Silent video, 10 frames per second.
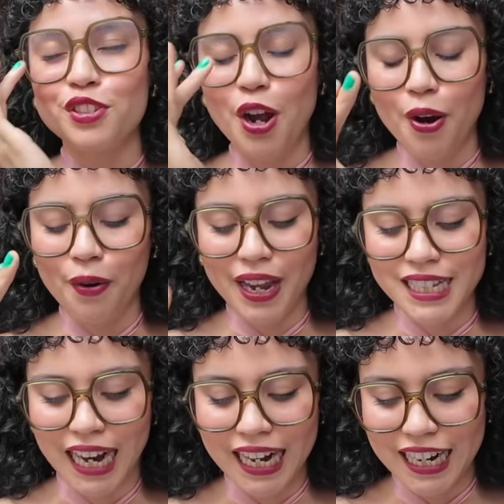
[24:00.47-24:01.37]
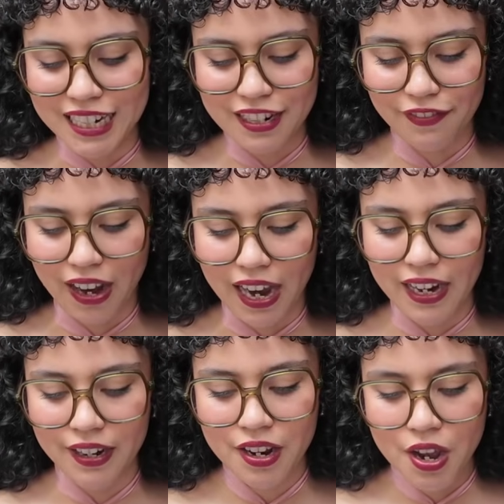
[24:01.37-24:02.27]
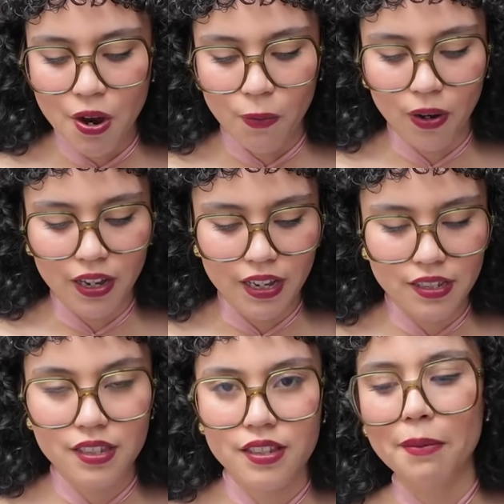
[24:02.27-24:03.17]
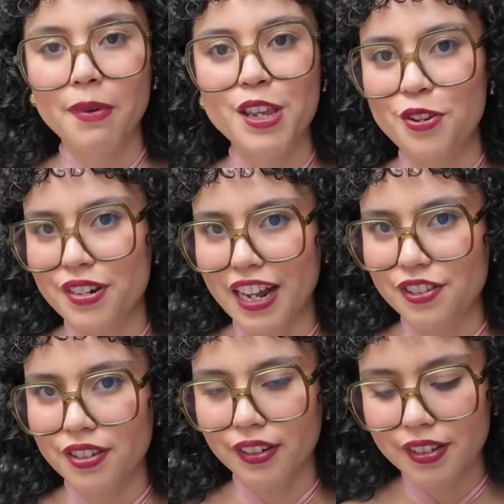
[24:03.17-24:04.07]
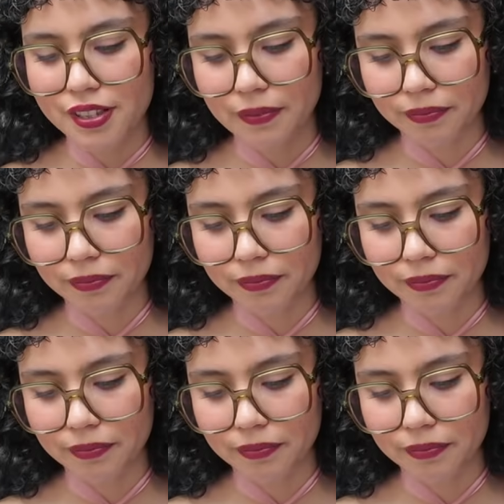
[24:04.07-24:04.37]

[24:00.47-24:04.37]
so excited to find was some utensils.